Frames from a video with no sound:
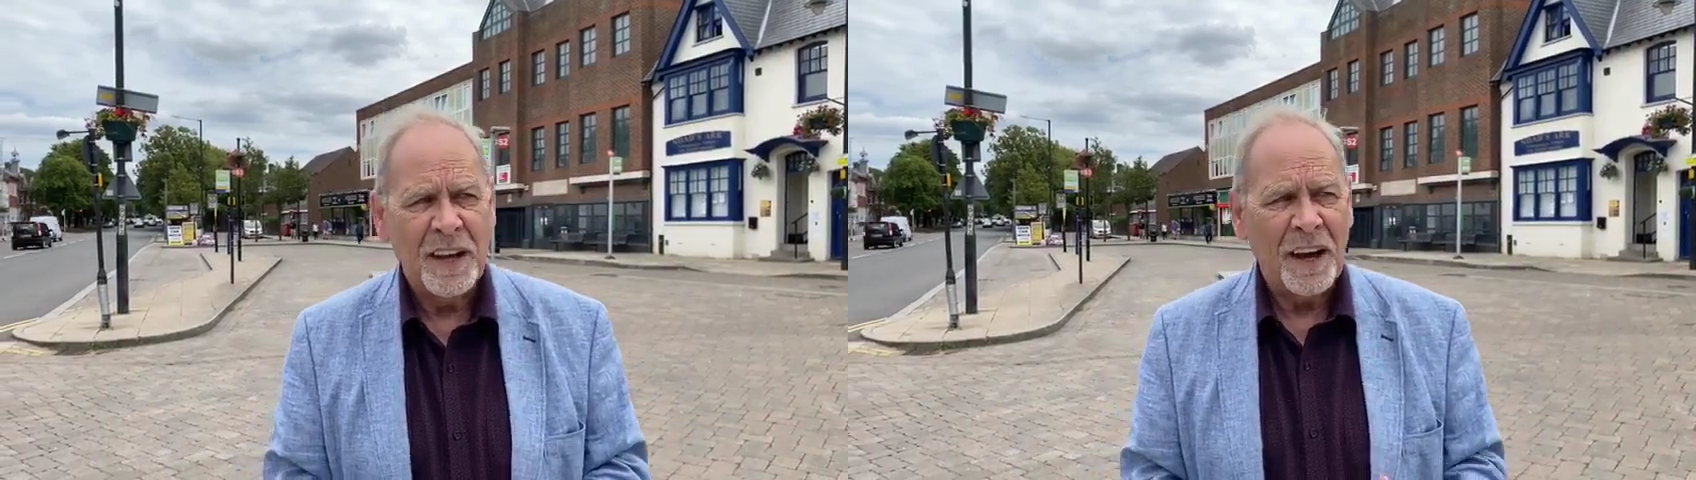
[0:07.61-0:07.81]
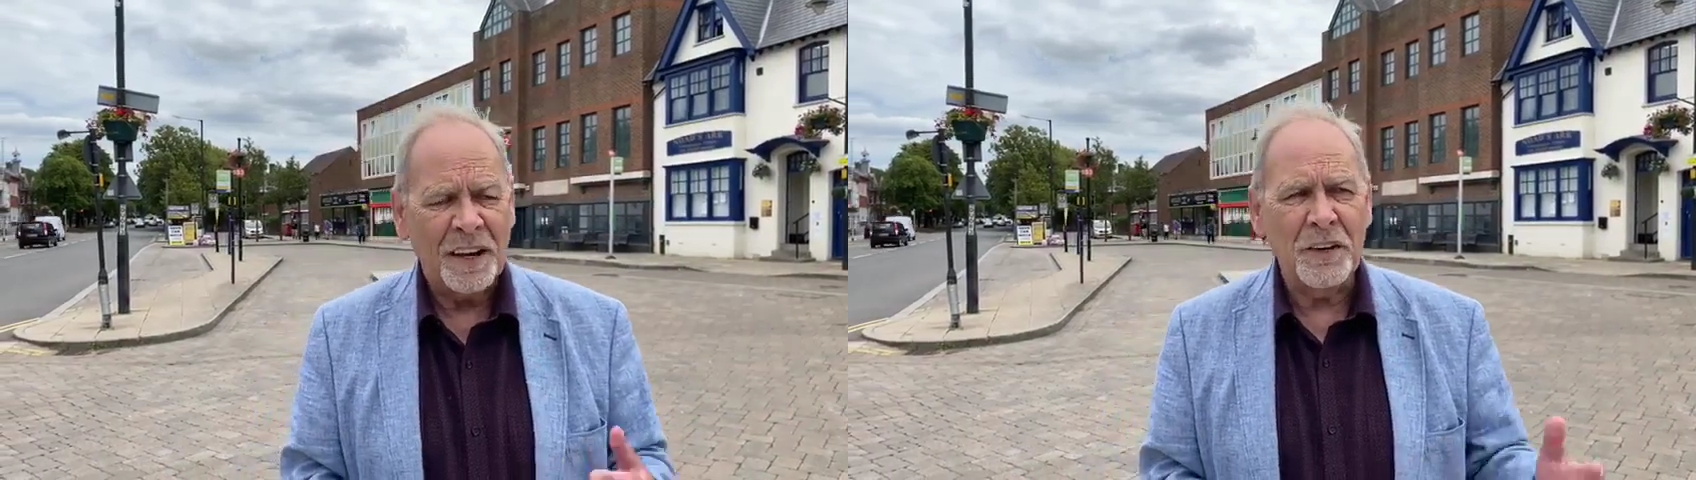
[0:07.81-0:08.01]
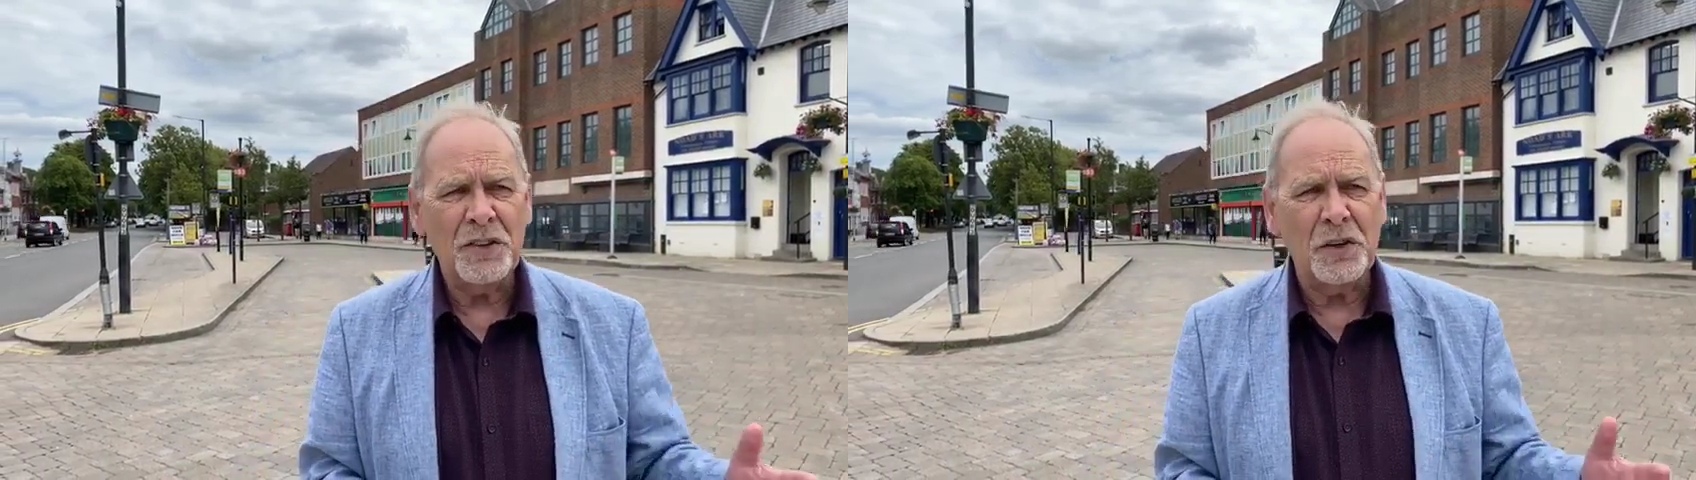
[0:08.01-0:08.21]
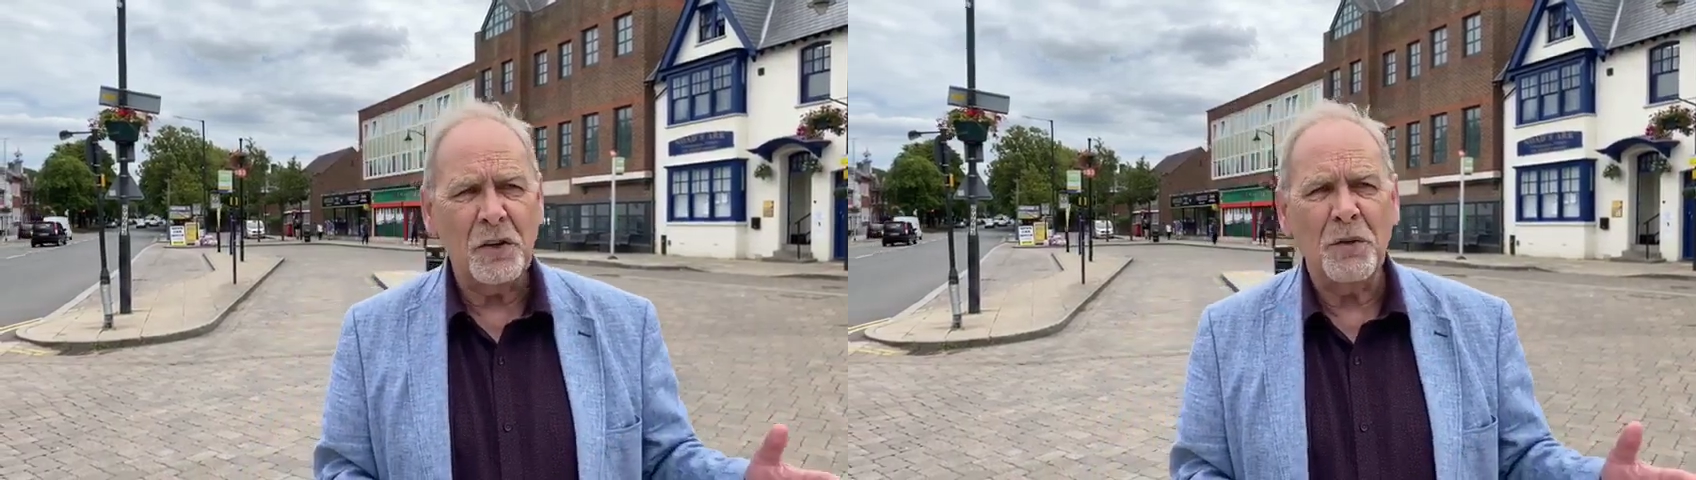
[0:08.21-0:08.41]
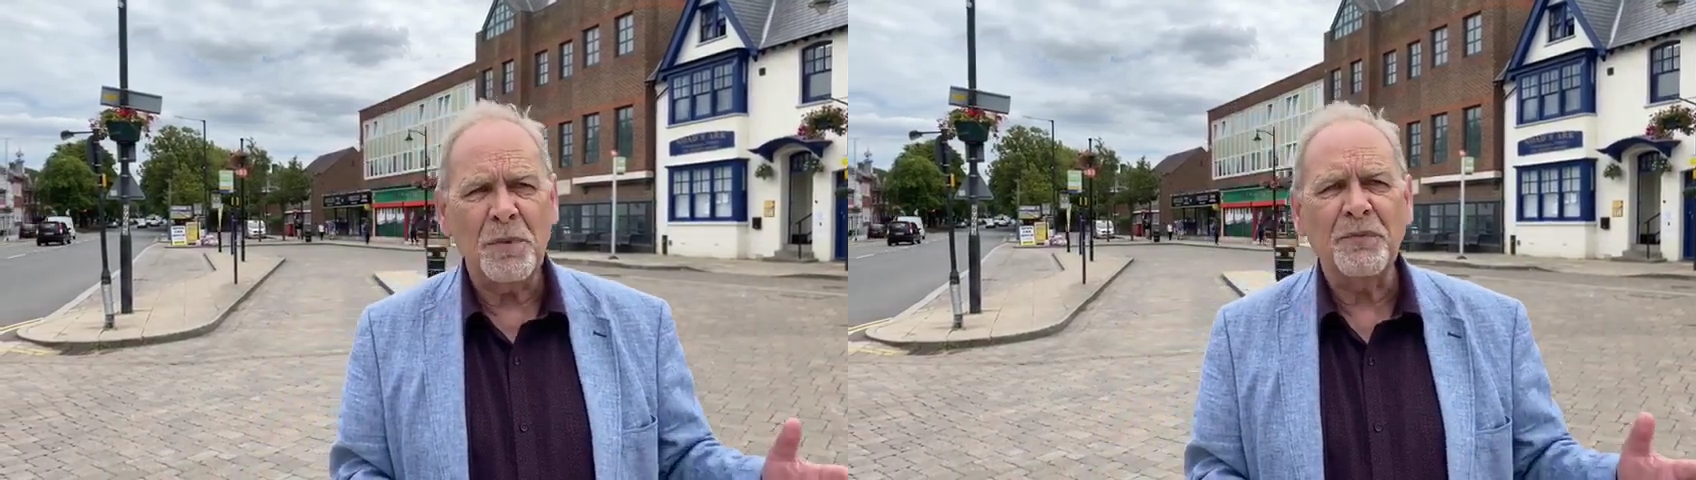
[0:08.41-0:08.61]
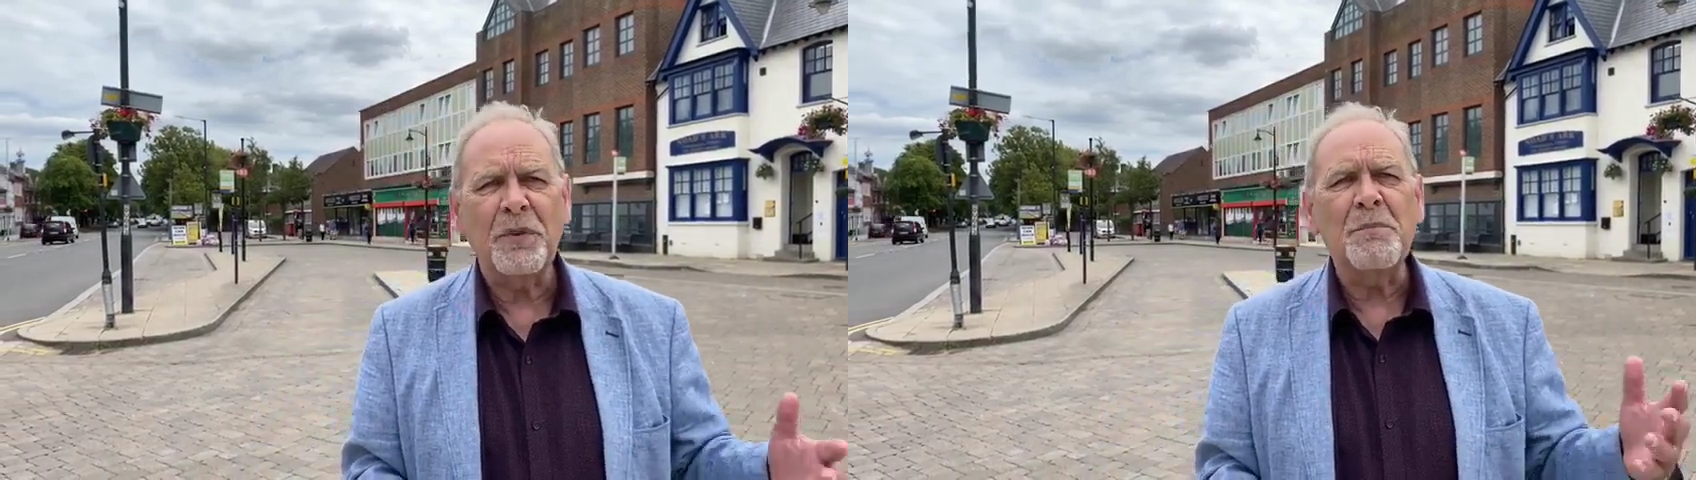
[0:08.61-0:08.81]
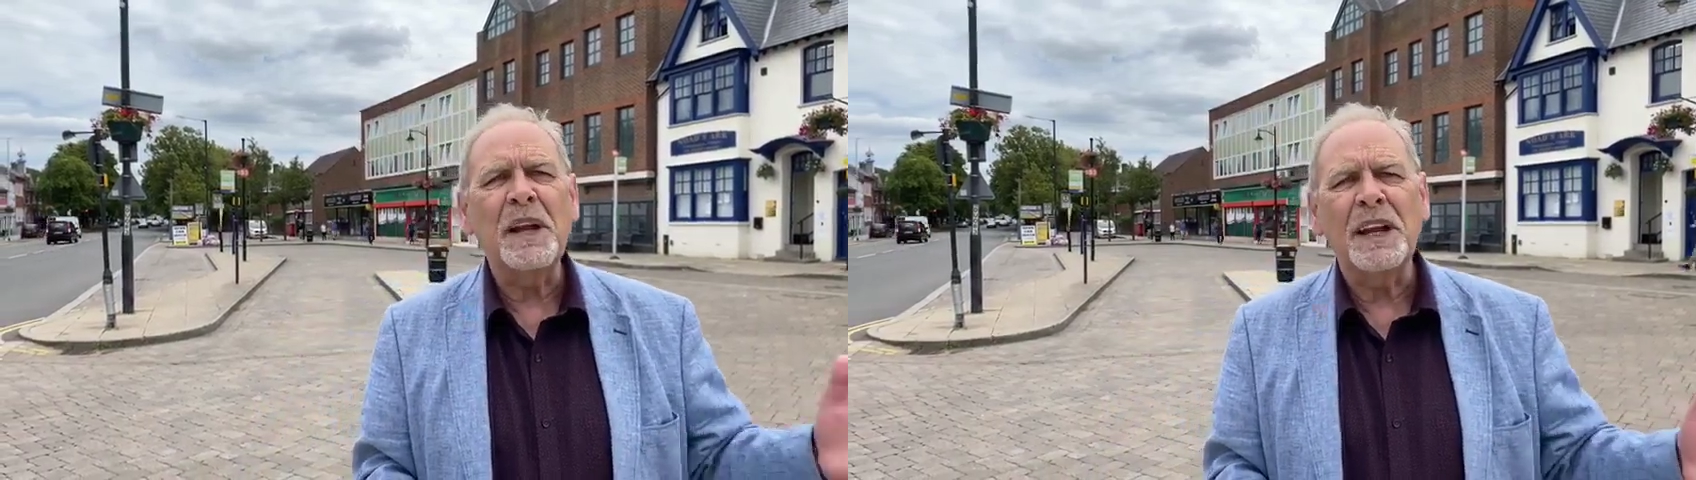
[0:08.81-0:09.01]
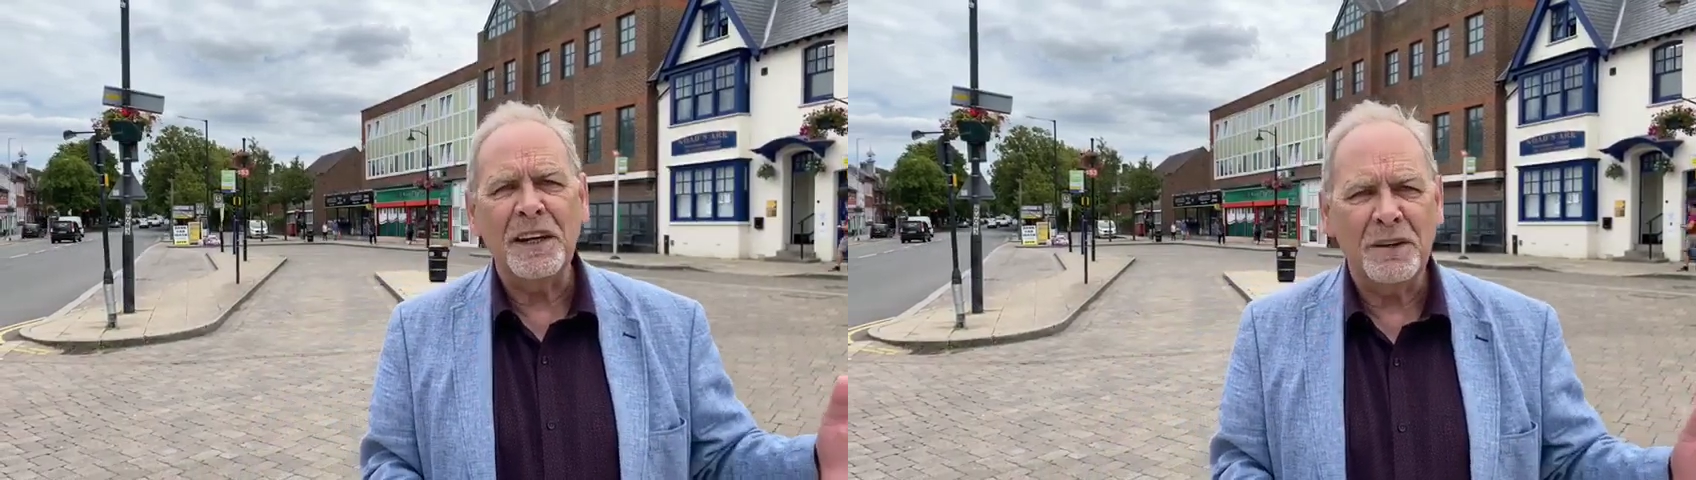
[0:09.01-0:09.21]
I know you'll all be
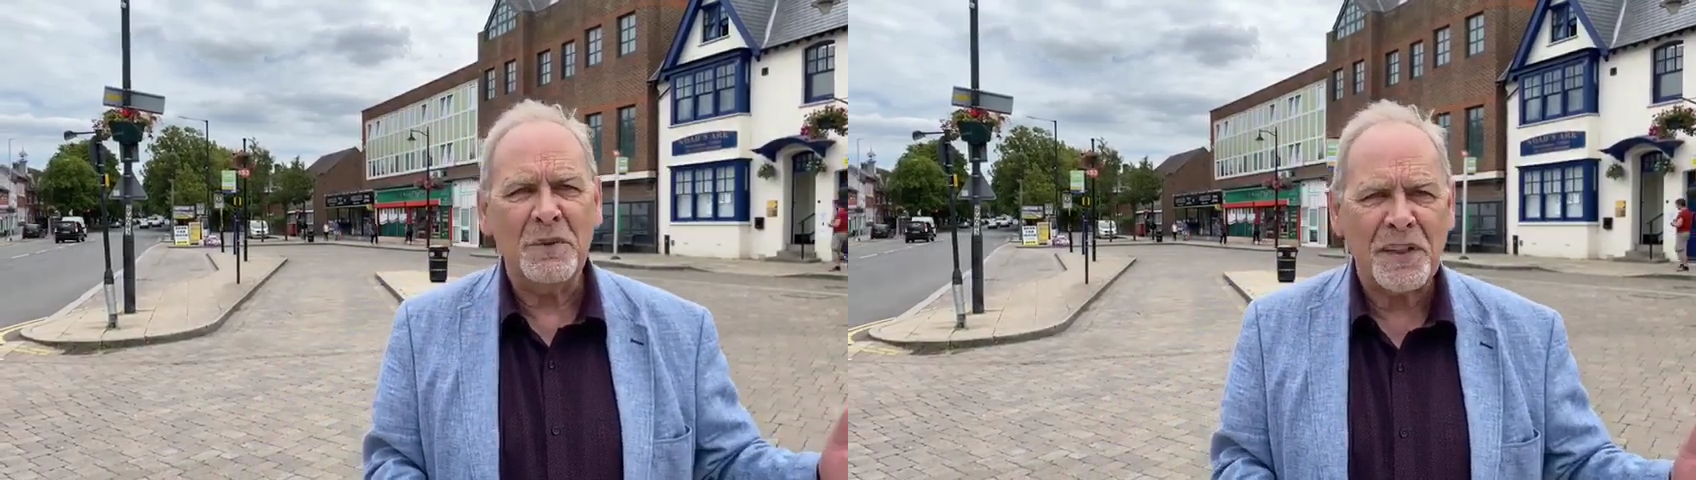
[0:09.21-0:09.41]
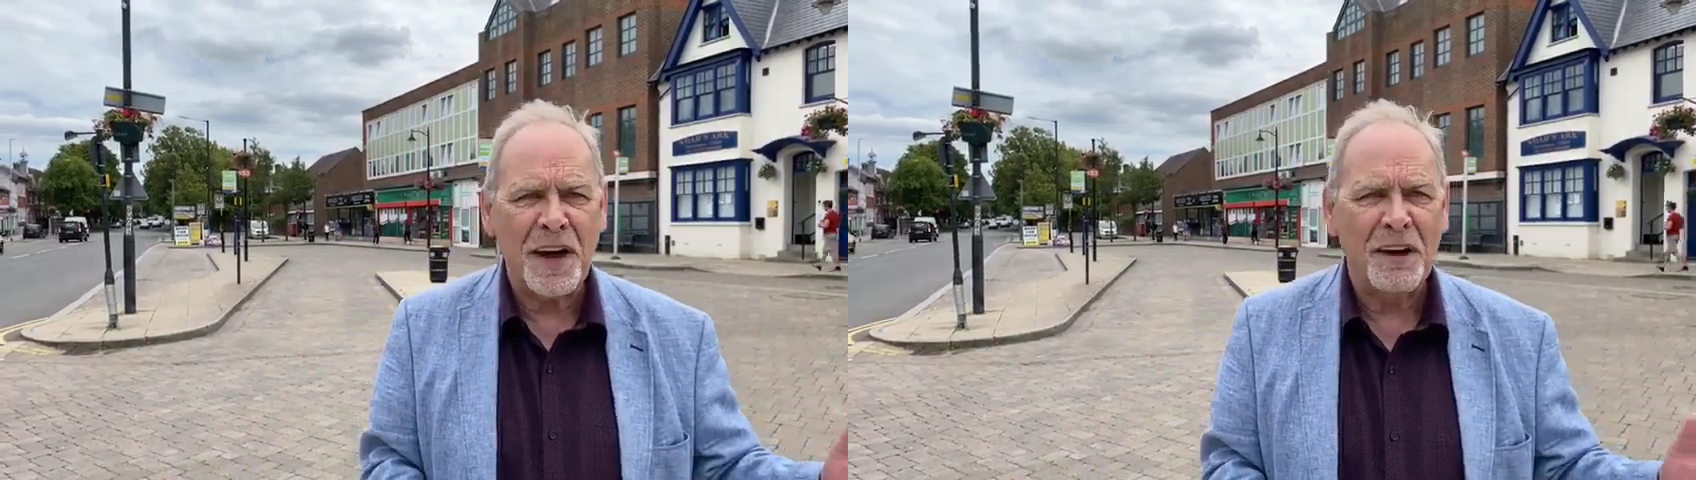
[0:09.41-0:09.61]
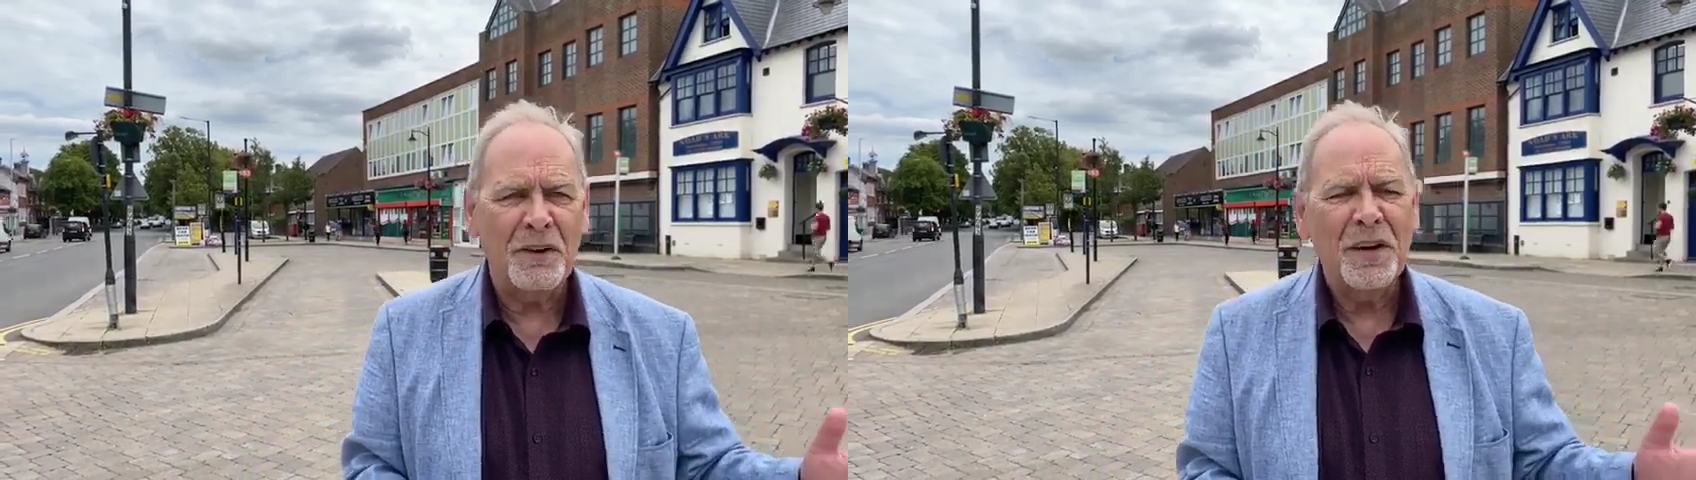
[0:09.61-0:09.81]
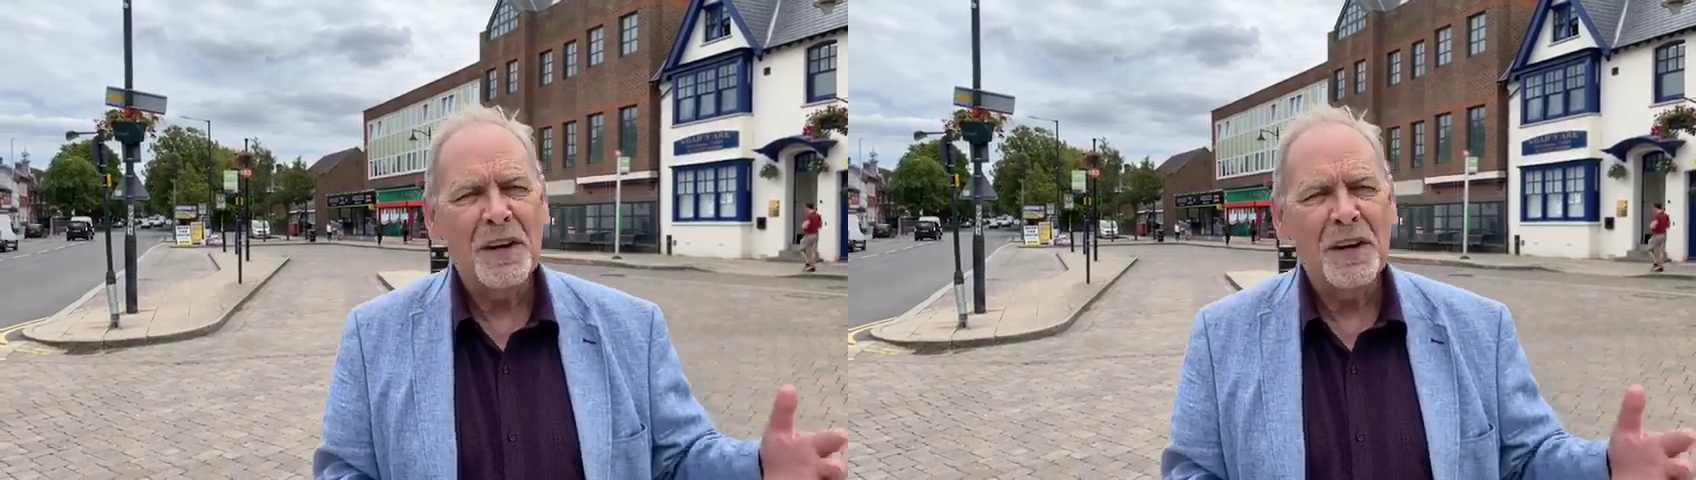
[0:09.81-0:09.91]
familiar with how